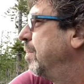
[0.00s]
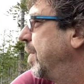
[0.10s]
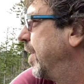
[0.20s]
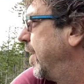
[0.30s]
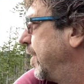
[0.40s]

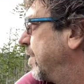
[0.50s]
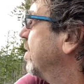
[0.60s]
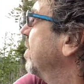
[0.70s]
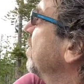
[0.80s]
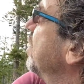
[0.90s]
But
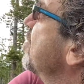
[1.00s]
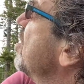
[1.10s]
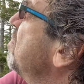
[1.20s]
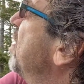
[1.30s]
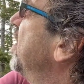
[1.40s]
the
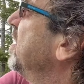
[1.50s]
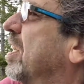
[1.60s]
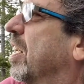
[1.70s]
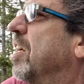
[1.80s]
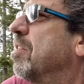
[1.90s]
sun's behind the
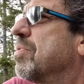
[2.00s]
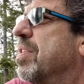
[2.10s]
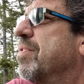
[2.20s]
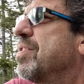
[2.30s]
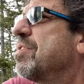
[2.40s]
clouds.
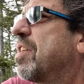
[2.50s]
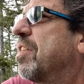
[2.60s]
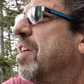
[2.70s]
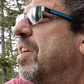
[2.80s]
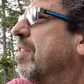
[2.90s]
Ever since I
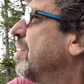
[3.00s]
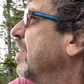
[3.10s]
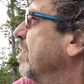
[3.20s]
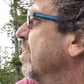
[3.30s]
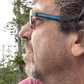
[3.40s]
got here,
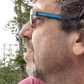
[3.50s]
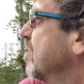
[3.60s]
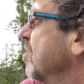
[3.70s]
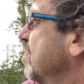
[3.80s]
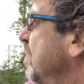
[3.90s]
the
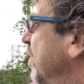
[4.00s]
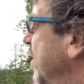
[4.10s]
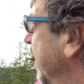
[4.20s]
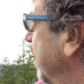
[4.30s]
sun's been behind